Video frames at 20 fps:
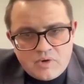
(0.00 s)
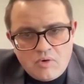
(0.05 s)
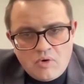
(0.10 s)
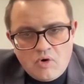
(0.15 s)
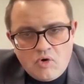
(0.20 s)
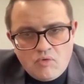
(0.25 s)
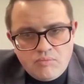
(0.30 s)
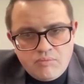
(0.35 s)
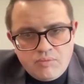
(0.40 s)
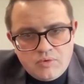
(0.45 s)

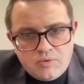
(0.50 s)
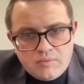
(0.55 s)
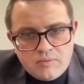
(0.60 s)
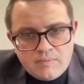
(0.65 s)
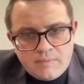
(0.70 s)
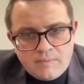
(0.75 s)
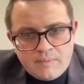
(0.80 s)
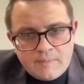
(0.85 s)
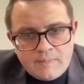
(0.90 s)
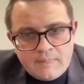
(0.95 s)
hope.
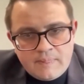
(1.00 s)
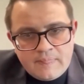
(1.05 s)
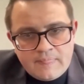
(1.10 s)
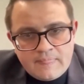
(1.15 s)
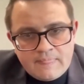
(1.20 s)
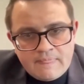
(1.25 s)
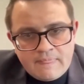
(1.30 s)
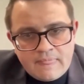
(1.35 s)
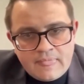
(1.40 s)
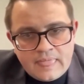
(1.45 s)

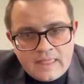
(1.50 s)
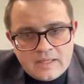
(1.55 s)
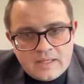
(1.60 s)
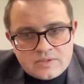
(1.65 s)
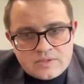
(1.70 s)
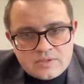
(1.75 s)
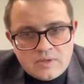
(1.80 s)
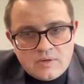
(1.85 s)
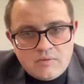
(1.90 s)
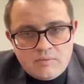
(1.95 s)

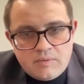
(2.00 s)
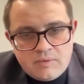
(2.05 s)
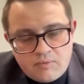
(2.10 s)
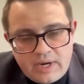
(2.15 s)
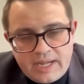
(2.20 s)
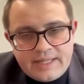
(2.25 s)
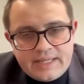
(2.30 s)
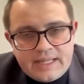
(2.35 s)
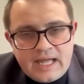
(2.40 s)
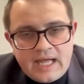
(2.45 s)
So
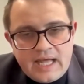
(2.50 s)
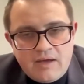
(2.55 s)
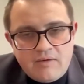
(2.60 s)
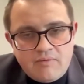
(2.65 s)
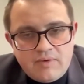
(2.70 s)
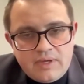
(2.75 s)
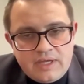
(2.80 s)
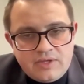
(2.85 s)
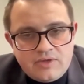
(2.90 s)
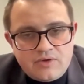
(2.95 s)
right now
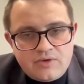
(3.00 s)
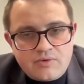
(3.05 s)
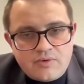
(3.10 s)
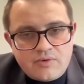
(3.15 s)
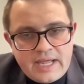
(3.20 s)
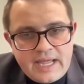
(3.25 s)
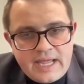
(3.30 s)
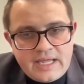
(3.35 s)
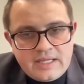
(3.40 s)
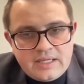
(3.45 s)
in
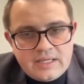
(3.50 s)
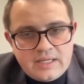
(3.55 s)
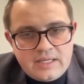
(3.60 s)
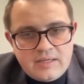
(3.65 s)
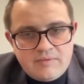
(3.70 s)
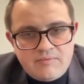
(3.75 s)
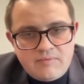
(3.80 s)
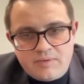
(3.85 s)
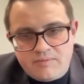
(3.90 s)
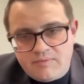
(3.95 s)
Ukraine,
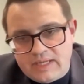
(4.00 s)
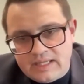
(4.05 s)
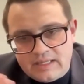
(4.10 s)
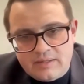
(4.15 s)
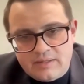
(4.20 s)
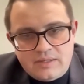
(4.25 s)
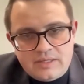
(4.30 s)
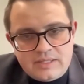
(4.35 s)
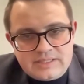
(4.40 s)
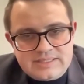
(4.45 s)
even when
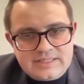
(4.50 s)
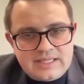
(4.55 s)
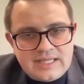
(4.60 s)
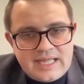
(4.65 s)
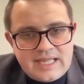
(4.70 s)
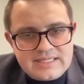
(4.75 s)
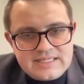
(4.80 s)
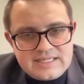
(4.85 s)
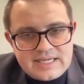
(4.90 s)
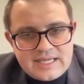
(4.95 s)

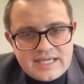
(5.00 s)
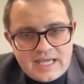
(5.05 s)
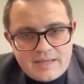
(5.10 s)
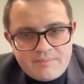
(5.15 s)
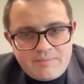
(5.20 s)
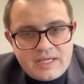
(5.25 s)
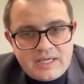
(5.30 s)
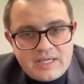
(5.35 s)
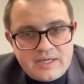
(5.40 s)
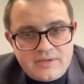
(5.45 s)
Zelensky came
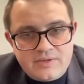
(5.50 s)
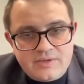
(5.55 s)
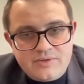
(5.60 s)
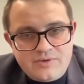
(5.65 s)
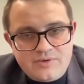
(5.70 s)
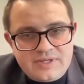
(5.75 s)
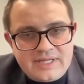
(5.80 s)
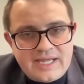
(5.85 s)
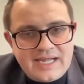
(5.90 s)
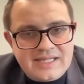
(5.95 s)
here to
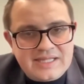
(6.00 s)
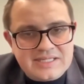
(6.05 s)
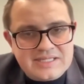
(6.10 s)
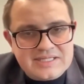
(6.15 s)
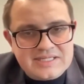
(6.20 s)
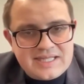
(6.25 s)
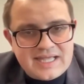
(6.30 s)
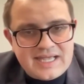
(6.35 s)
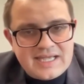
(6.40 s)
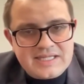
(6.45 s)
United
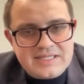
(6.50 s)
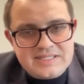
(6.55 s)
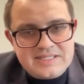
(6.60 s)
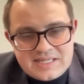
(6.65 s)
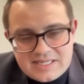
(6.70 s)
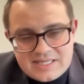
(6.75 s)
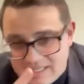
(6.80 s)
States,